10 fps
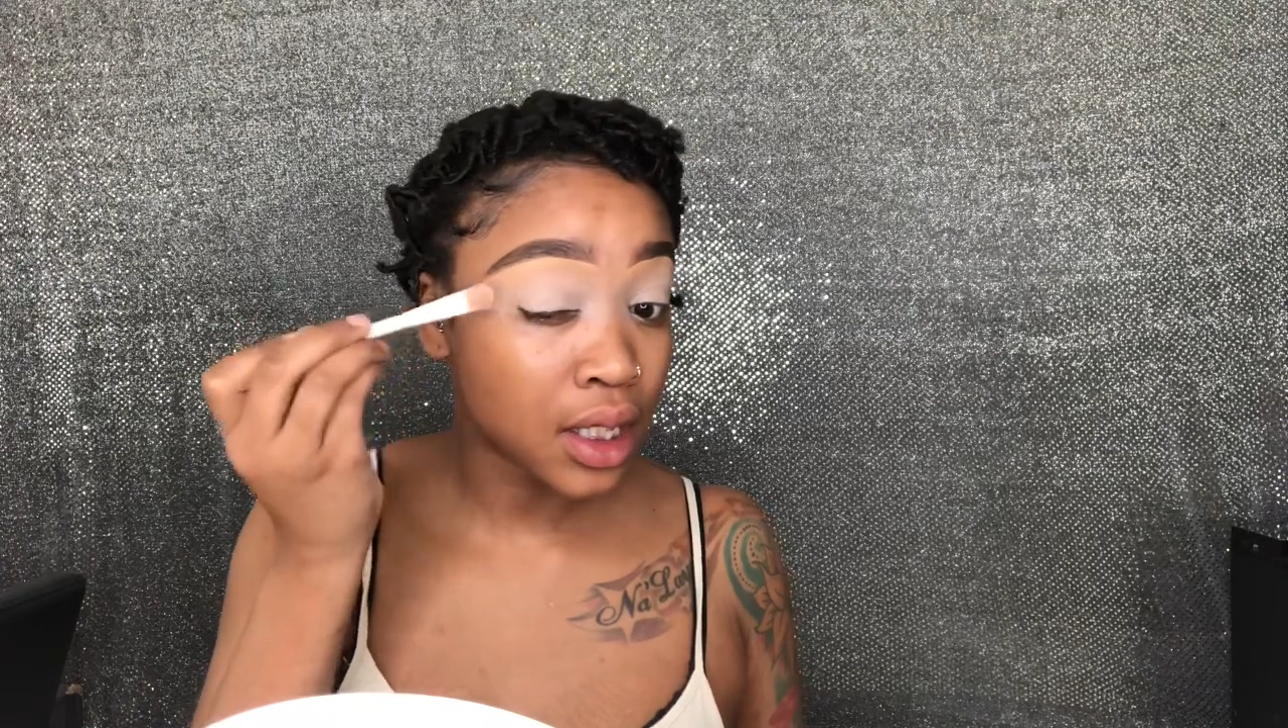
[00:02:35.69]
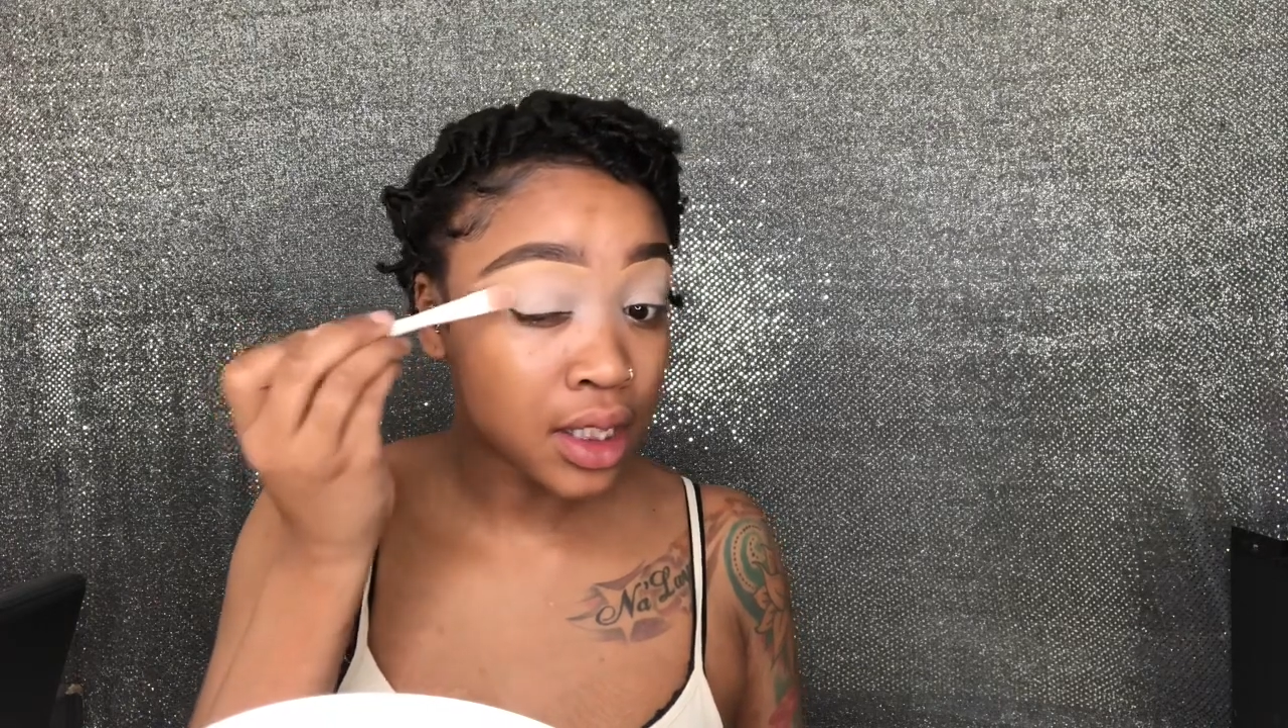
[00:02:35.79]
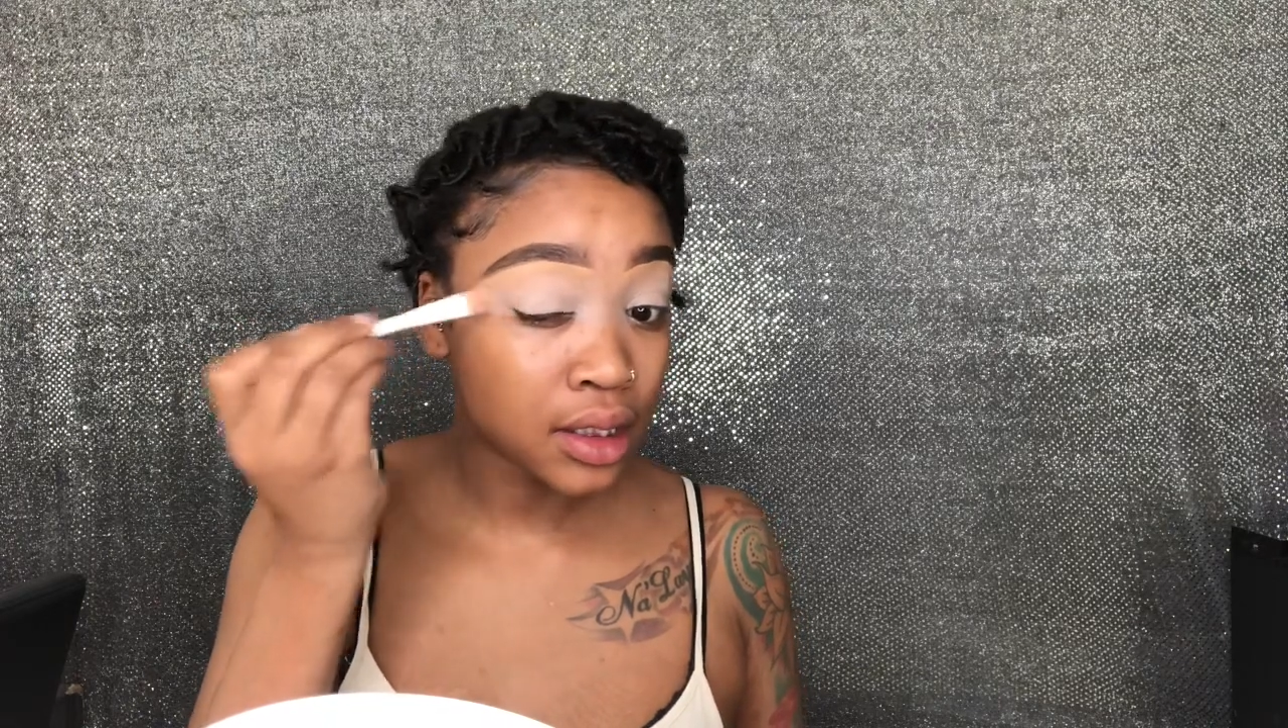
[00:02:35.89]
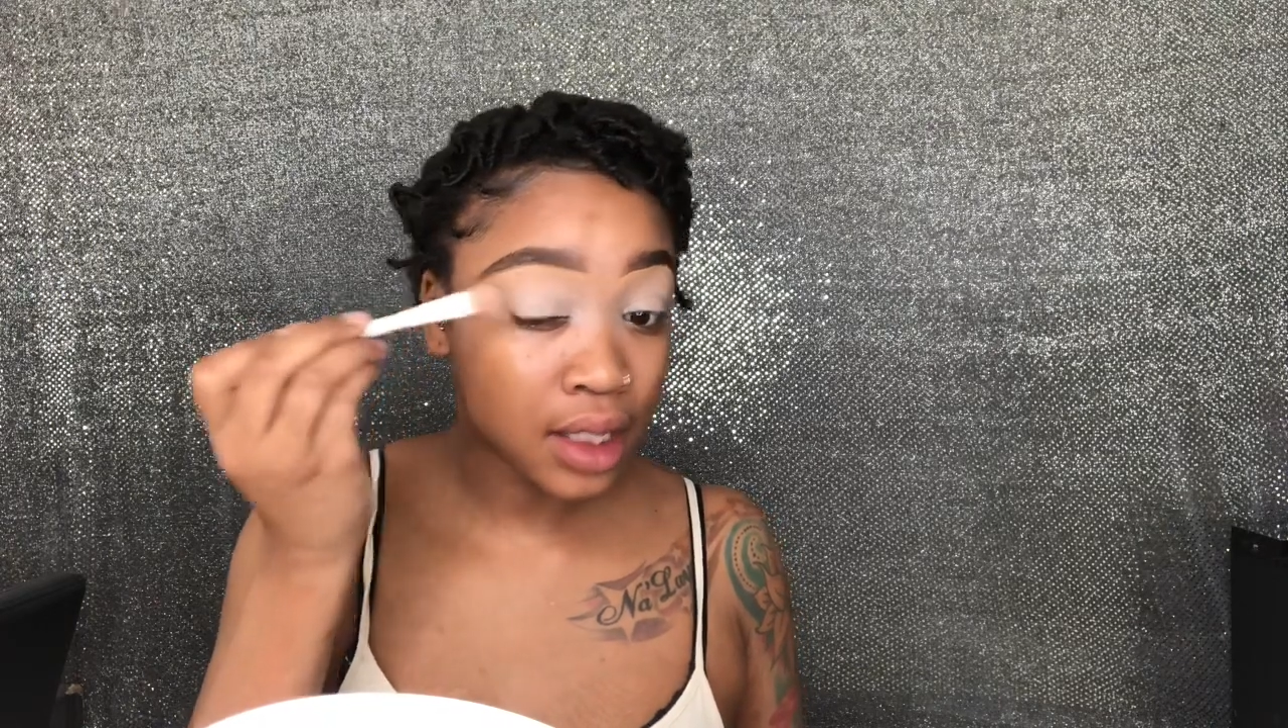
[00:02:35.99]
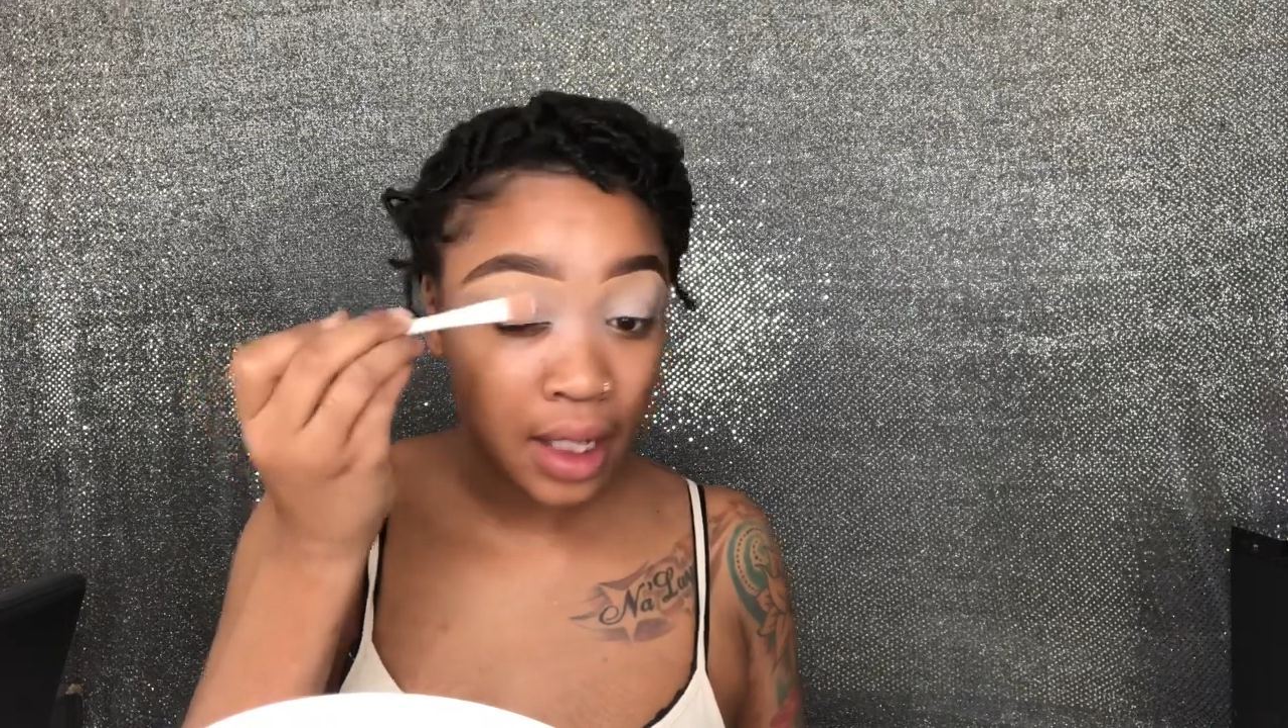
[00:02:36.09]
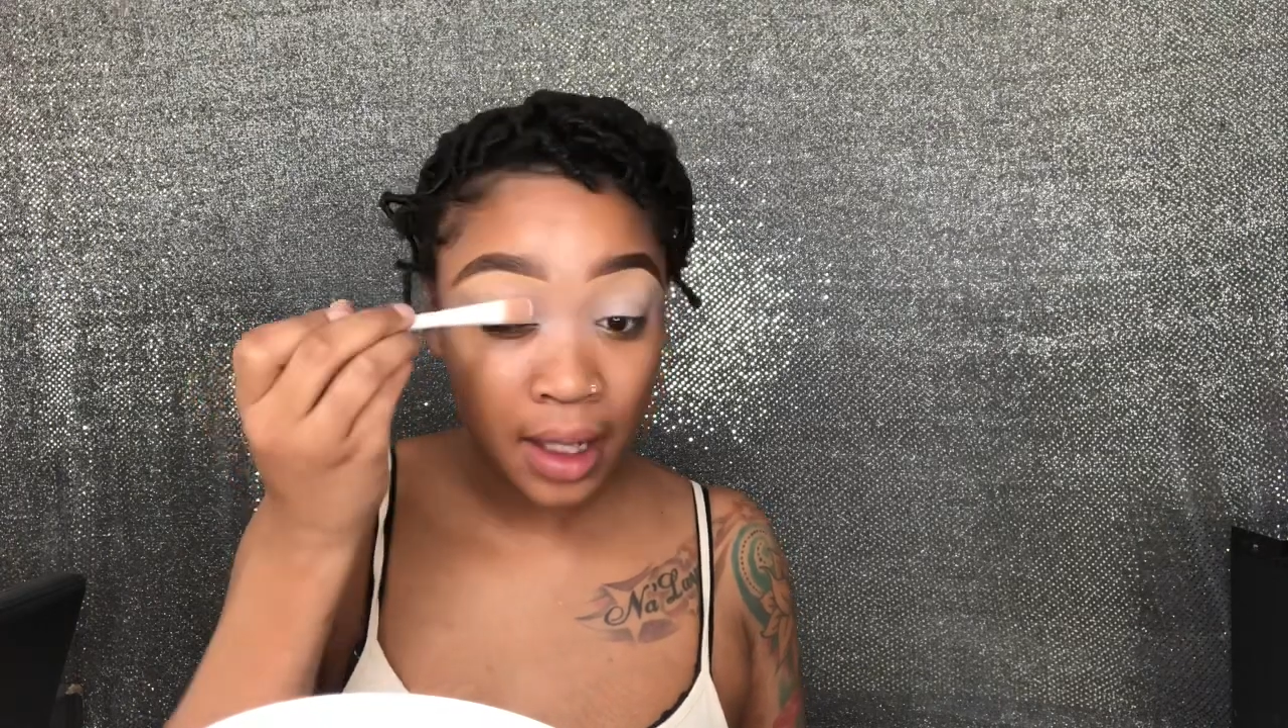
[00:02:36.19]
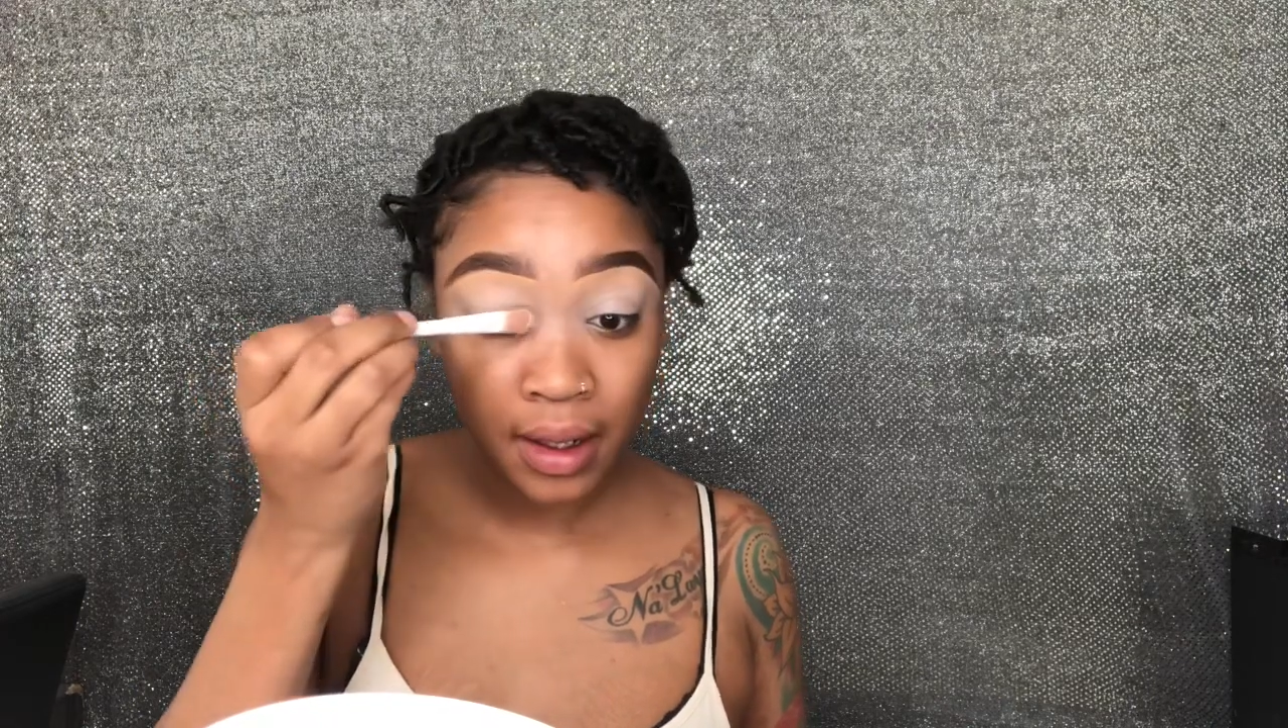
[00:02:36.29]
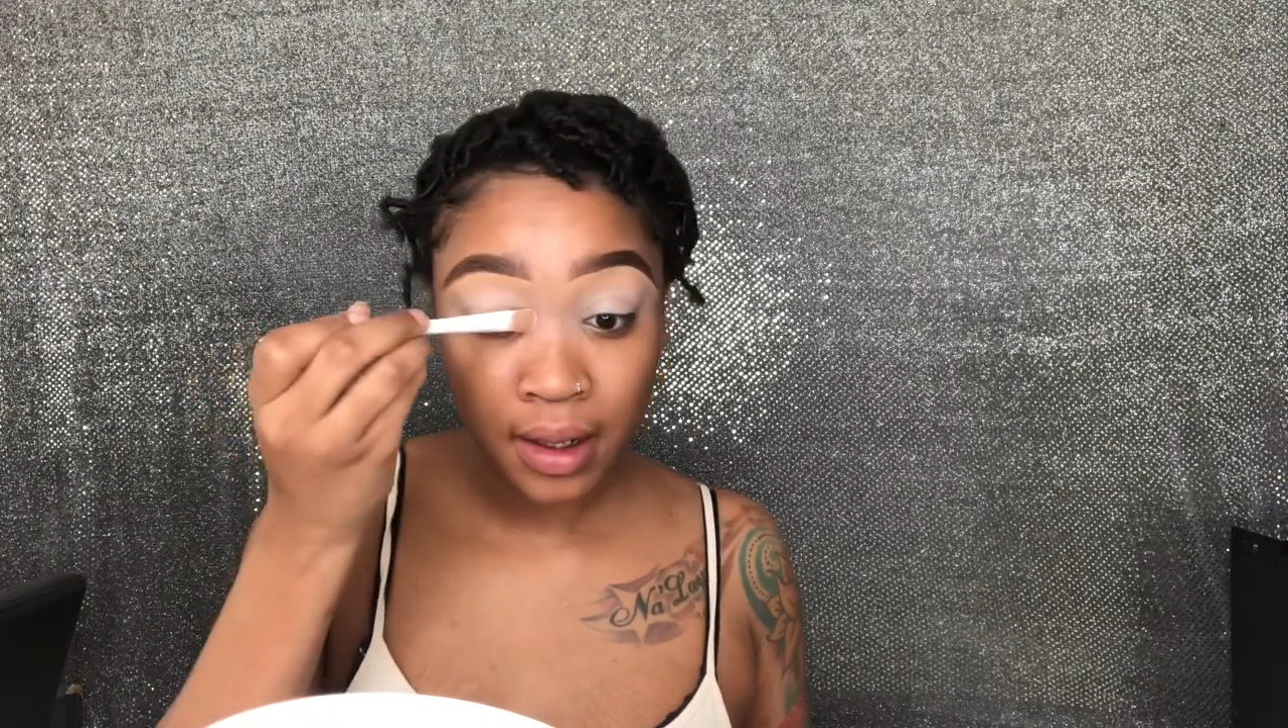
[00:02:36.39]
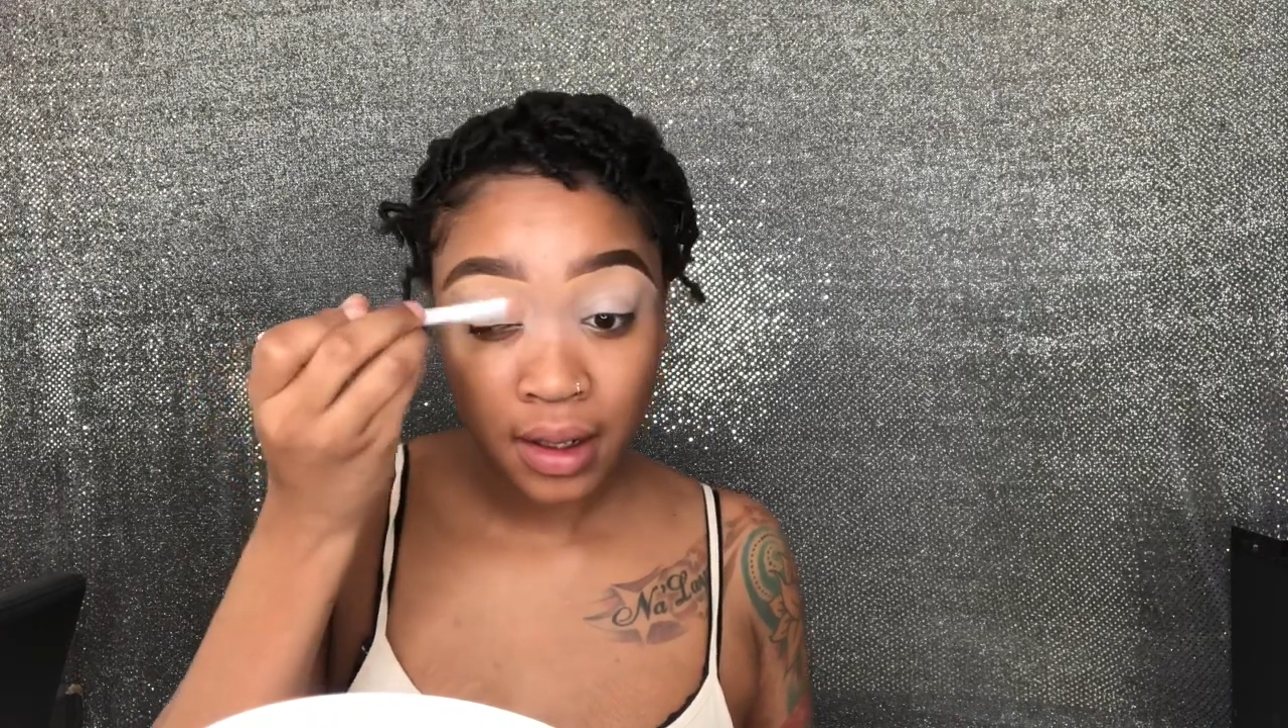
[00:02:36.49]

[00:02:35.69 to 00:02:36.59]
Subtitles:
like that.